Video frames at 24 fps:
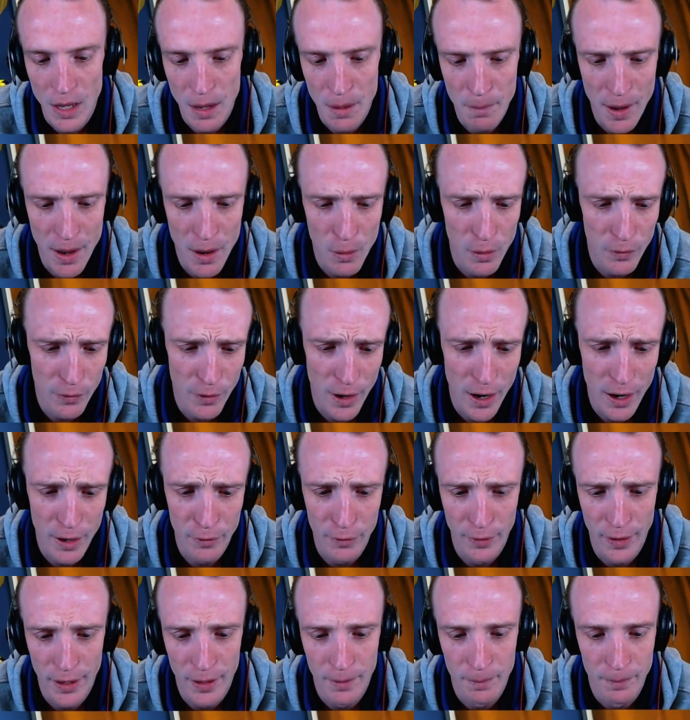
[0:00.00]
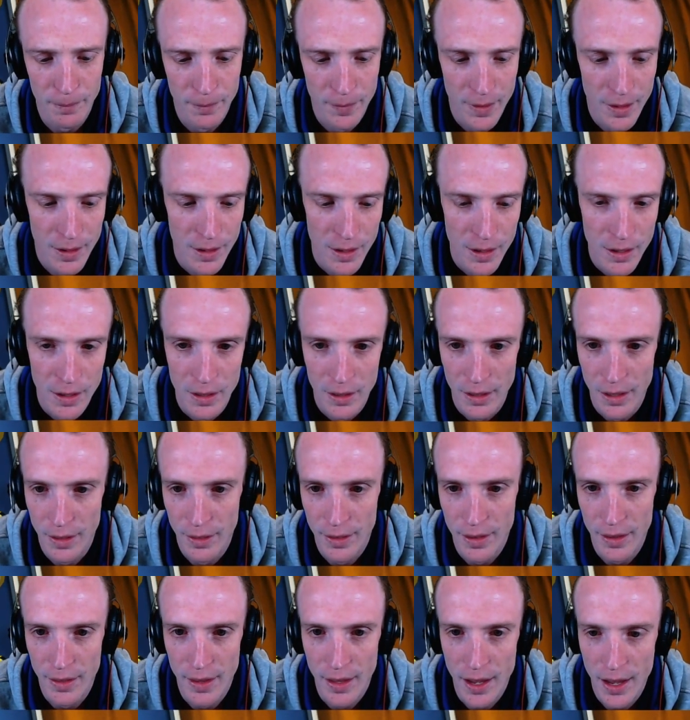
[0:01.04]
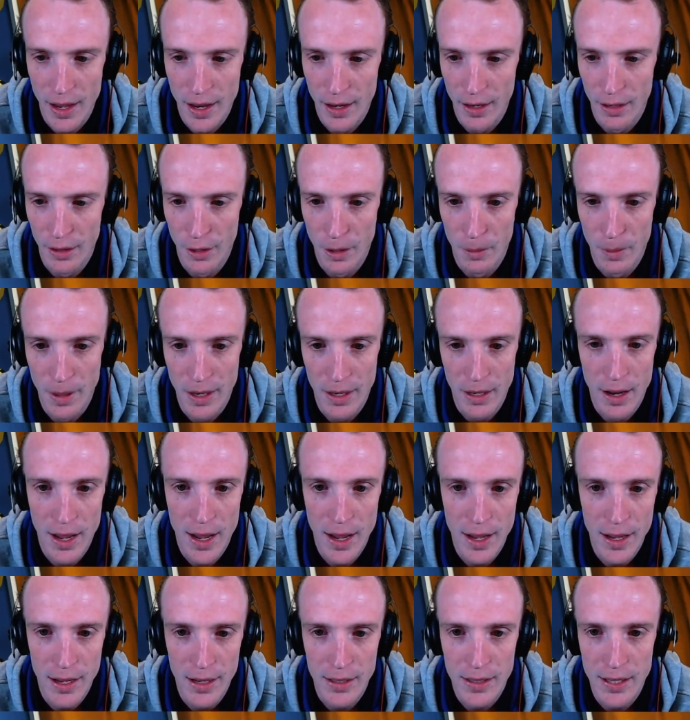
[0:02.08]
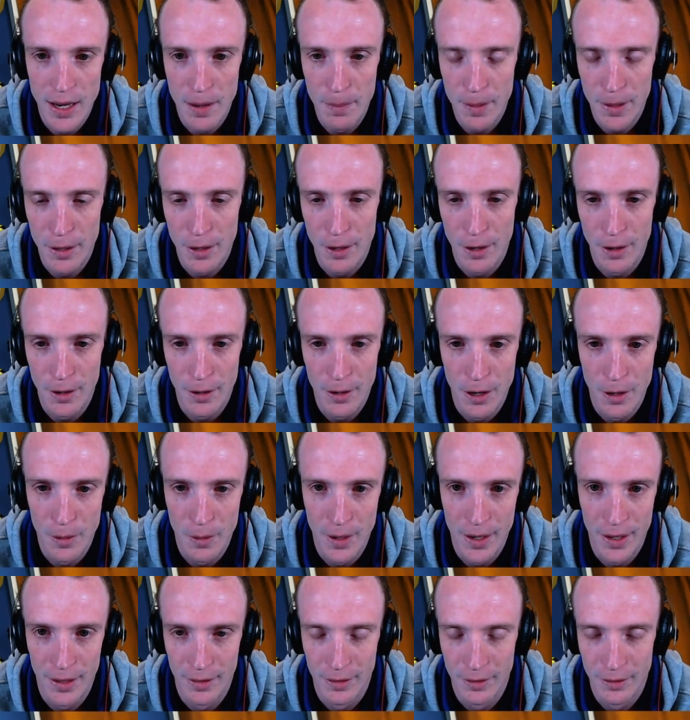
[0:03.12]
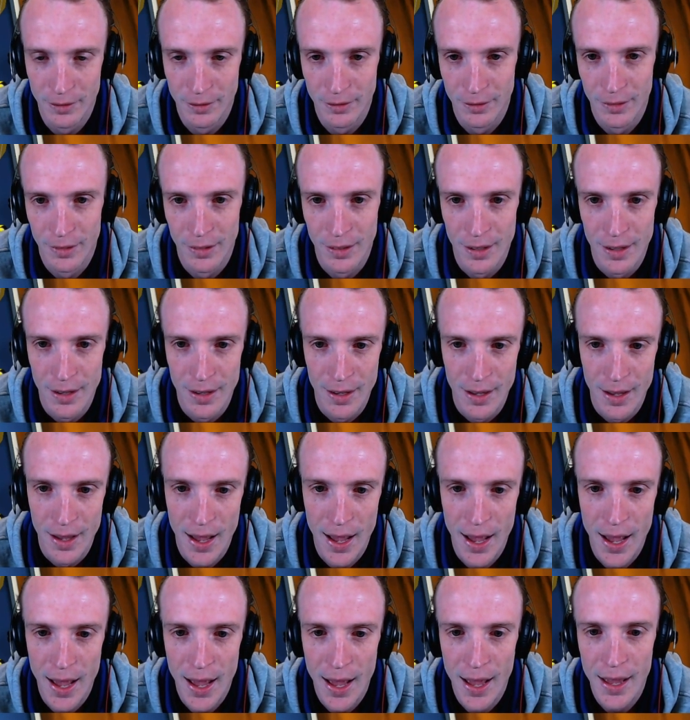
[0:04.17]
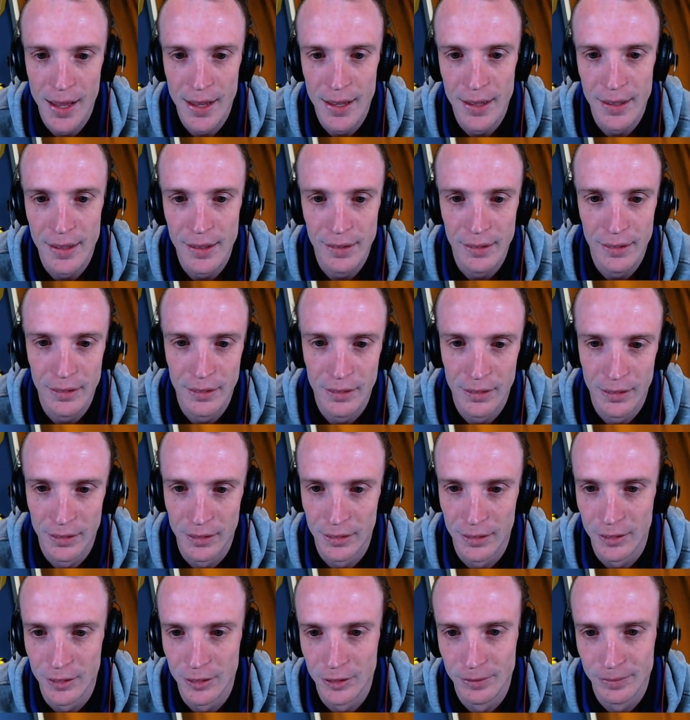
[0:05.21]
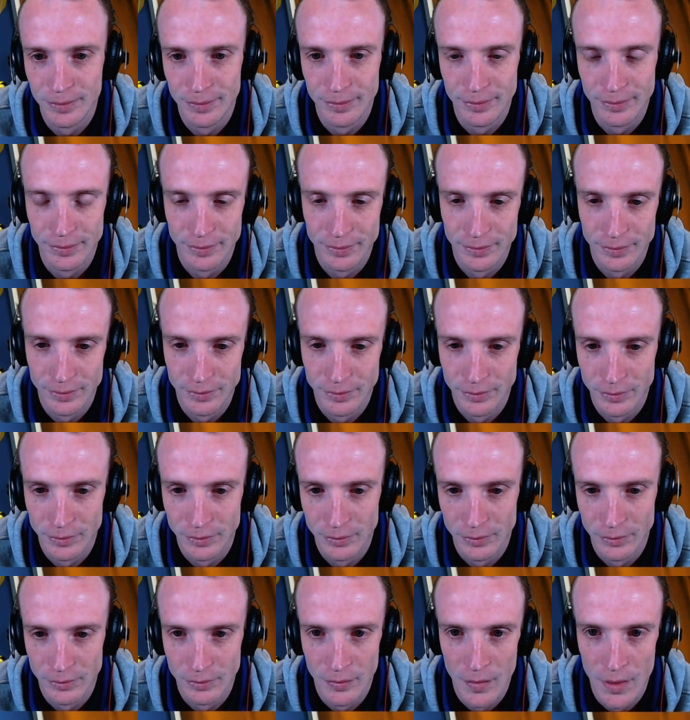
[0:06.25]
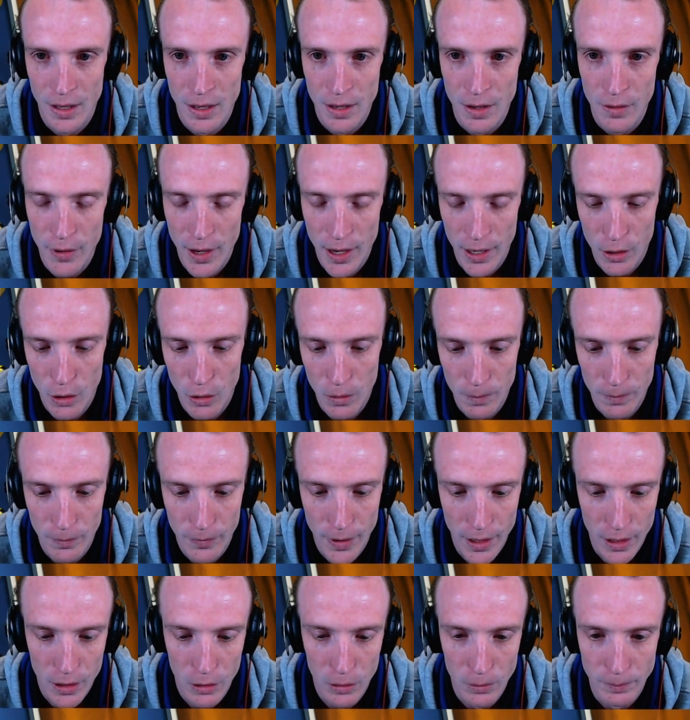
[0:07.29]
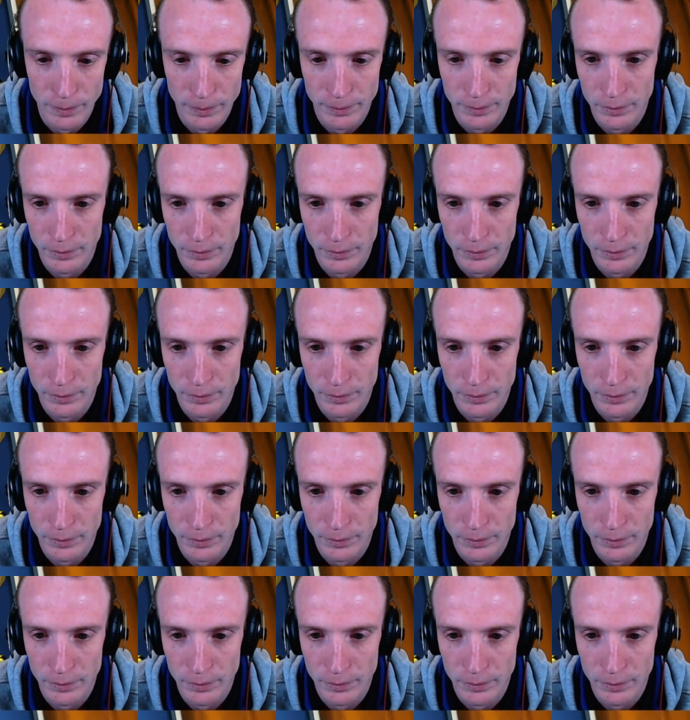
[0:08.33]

But we'll Fiery Flint. Can thin the hand a little bit. Ah, tap a Coco in. Ah. Fair cool, fair cool.